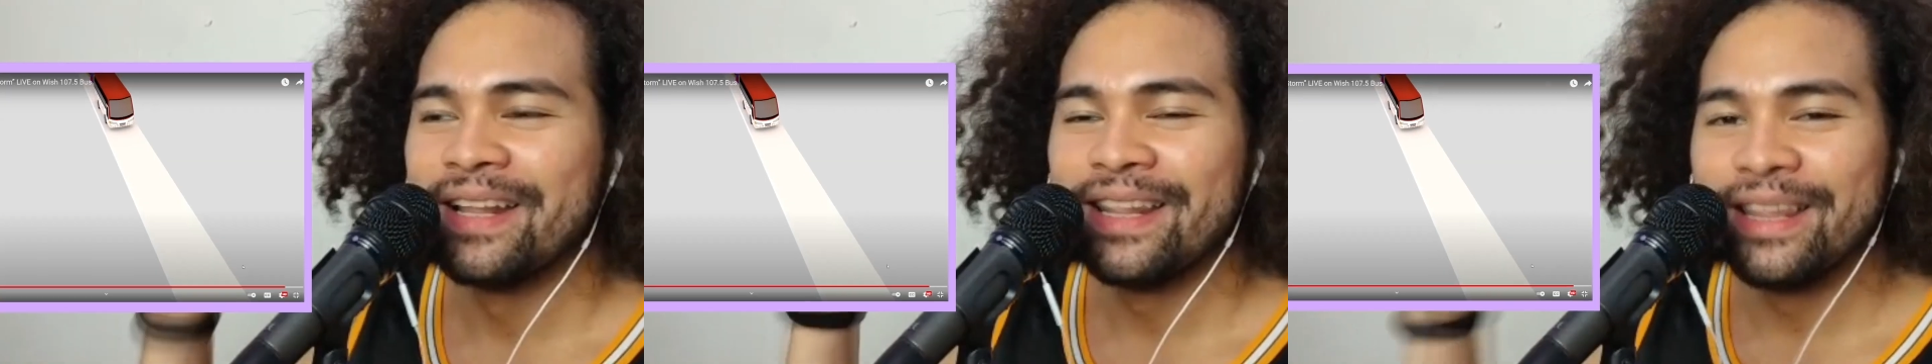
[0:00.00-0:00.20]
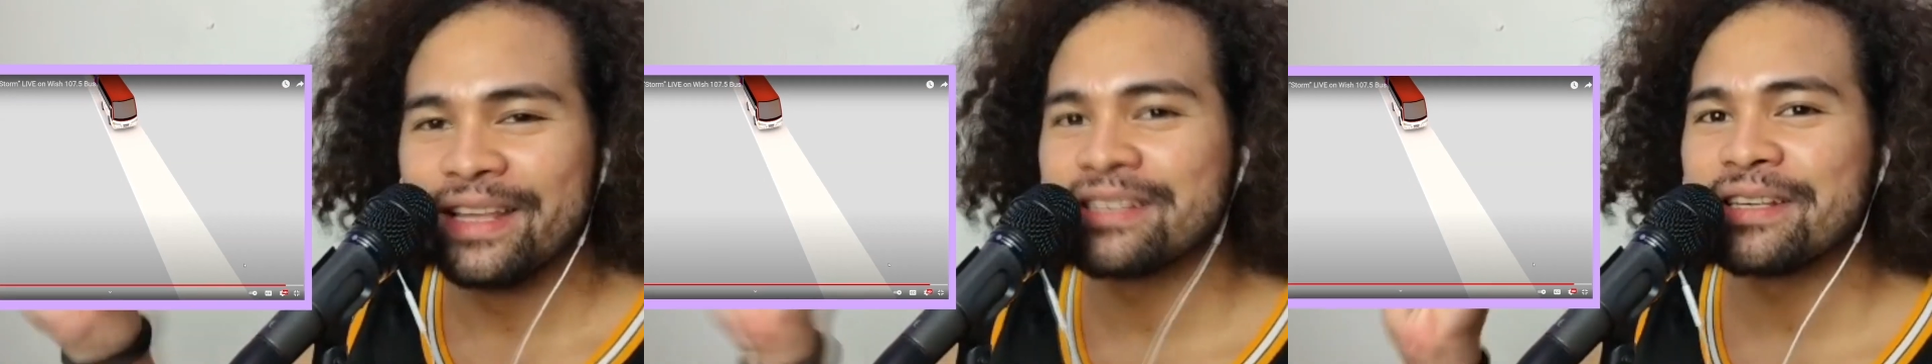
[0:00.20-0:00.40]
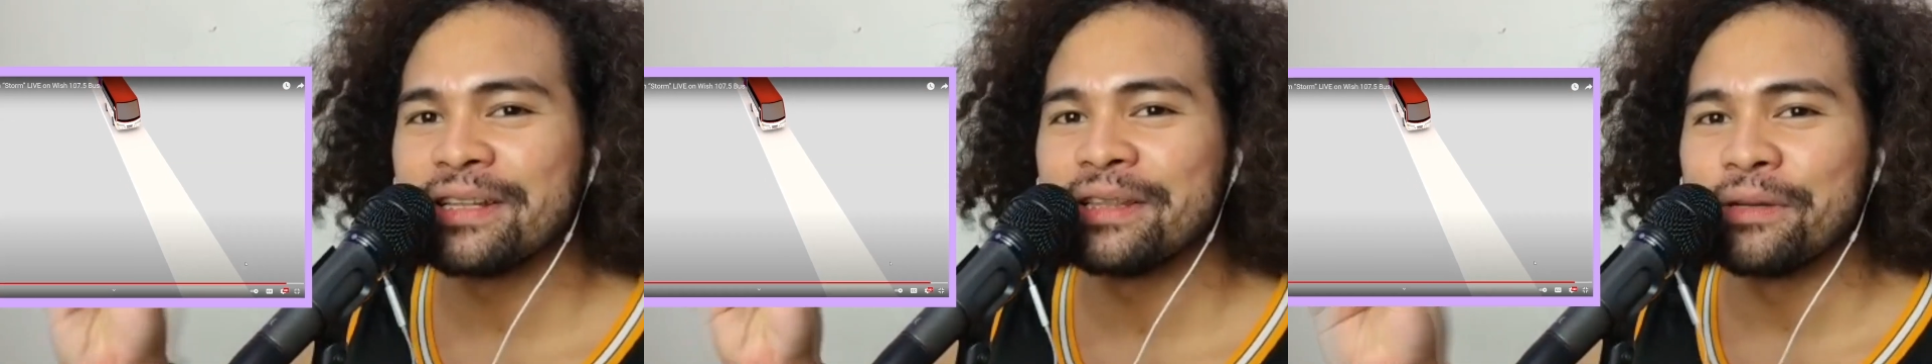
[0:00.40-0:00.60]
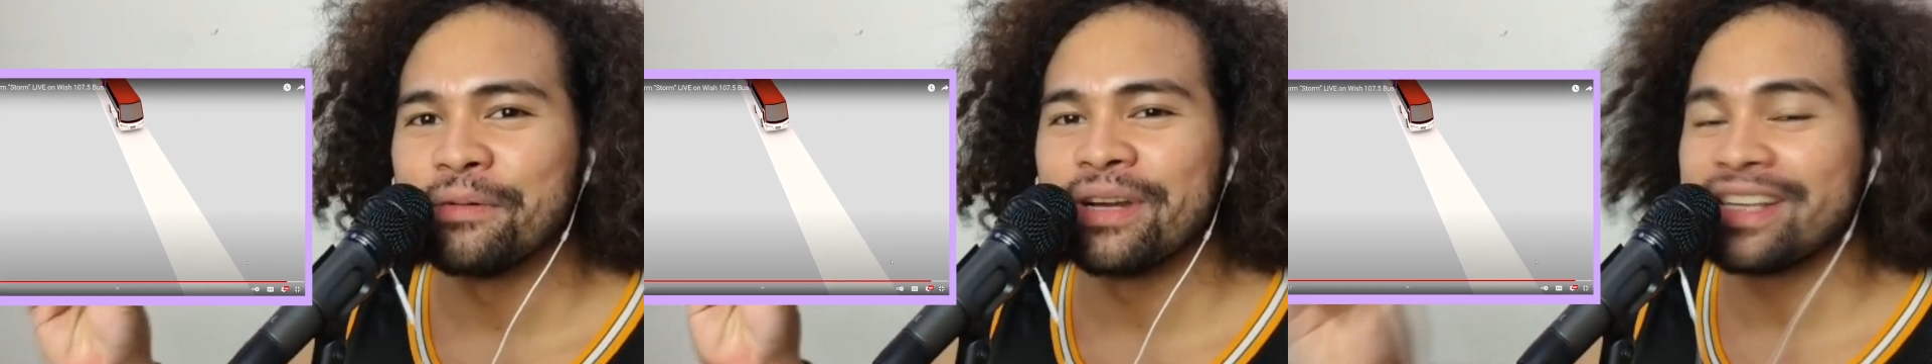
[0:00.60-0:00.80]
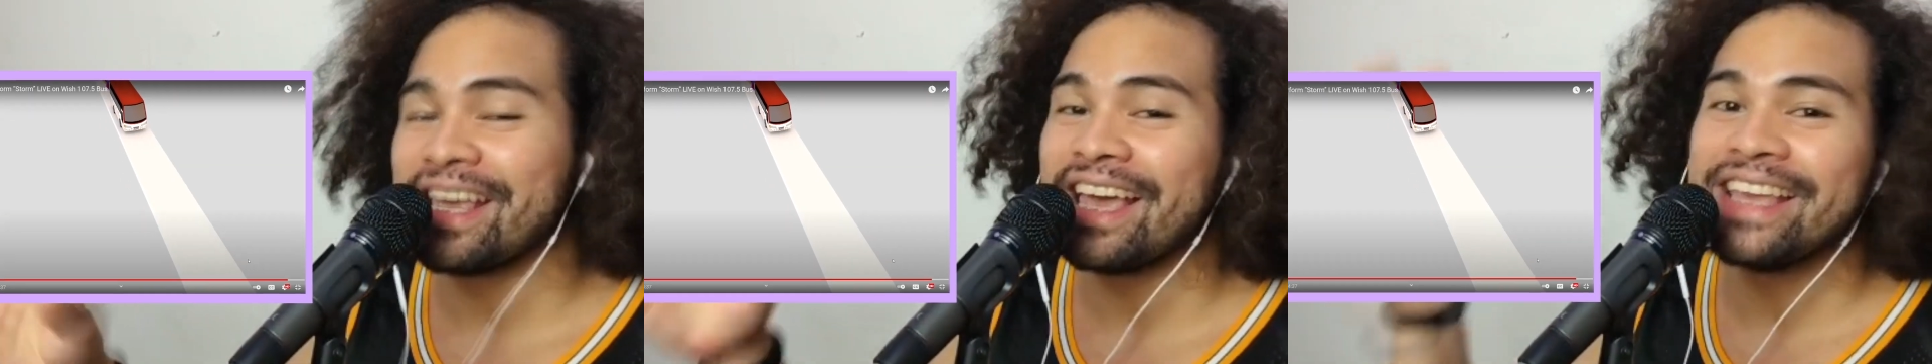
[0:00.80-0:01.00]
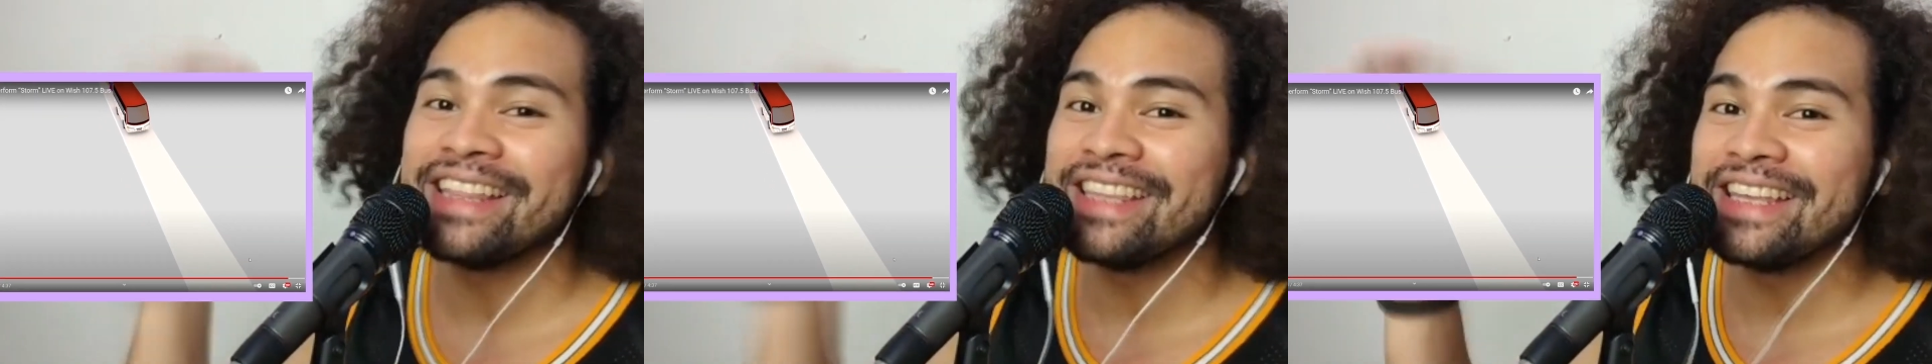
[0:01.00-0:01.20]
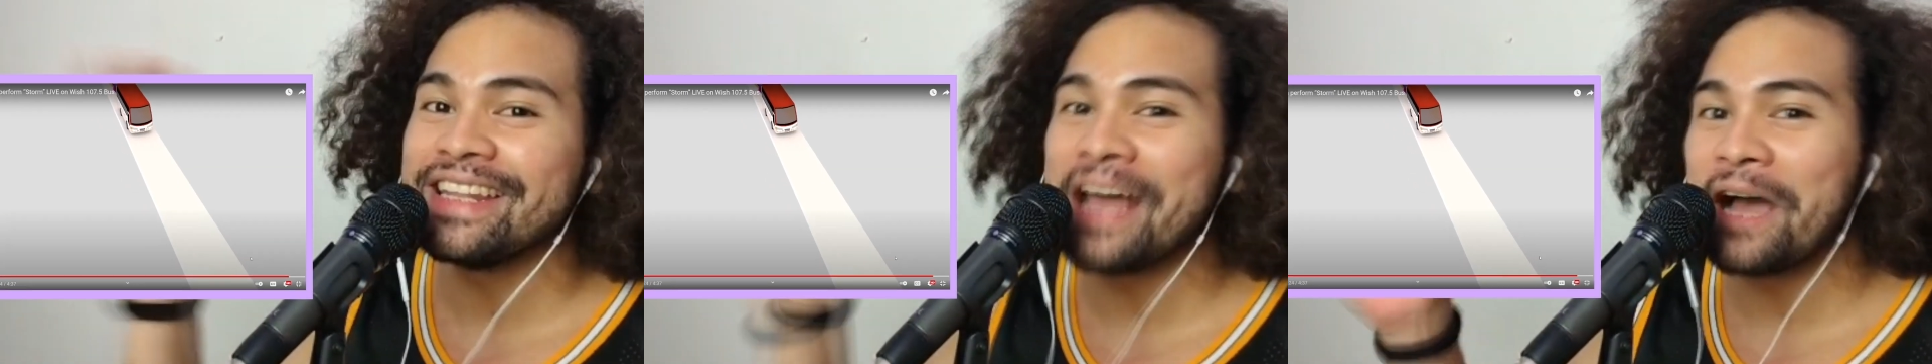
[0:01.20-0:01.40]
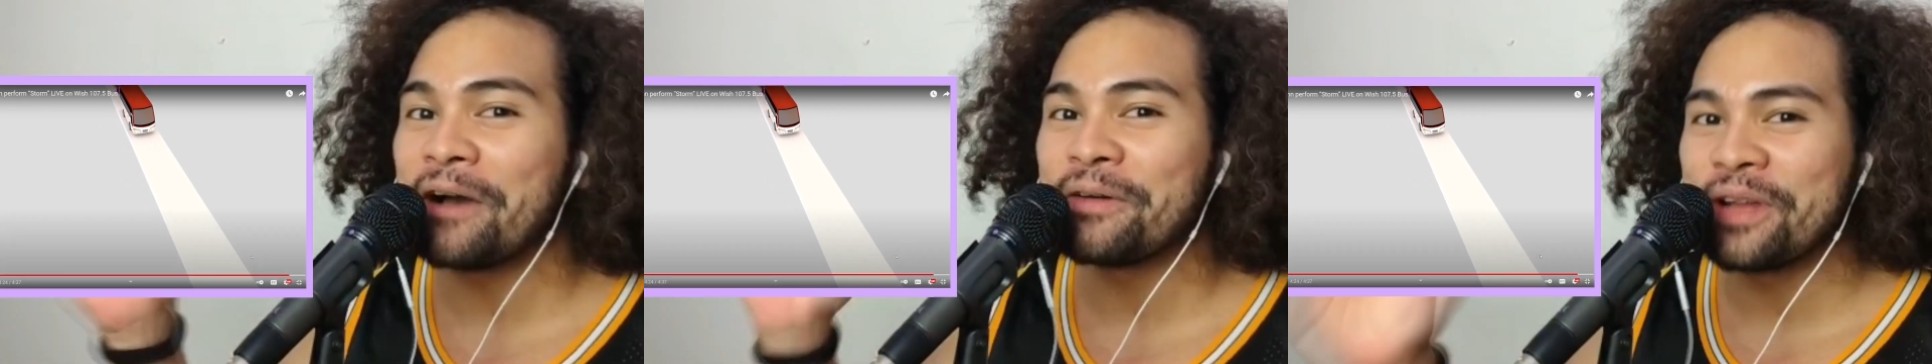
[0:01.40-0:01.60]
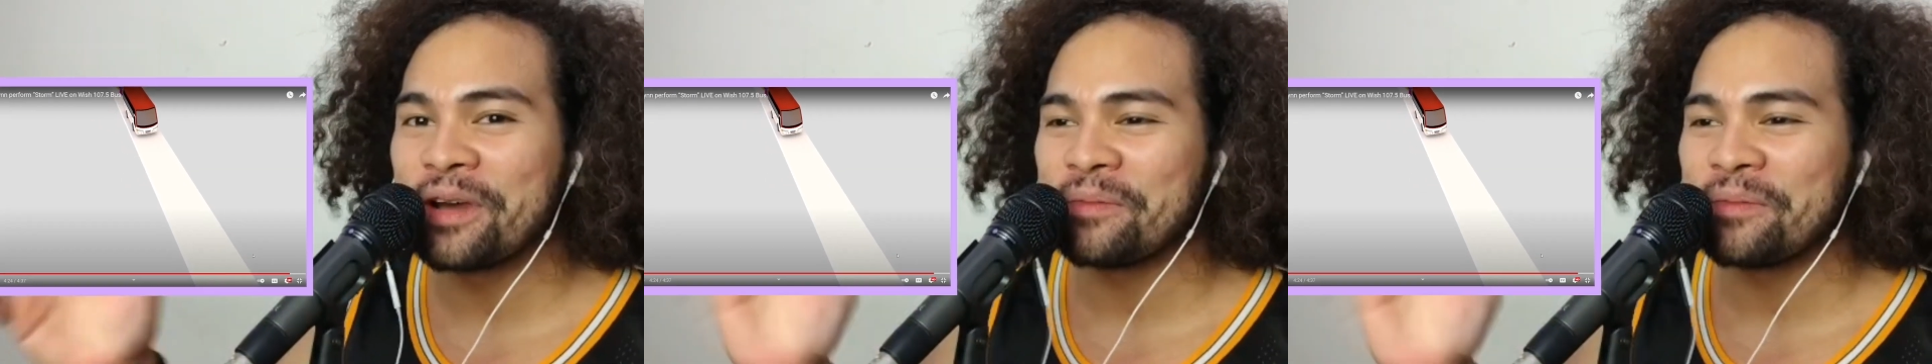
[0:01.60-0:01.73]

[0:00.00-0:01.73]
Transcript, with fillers: listen to it, kaya hindi na ako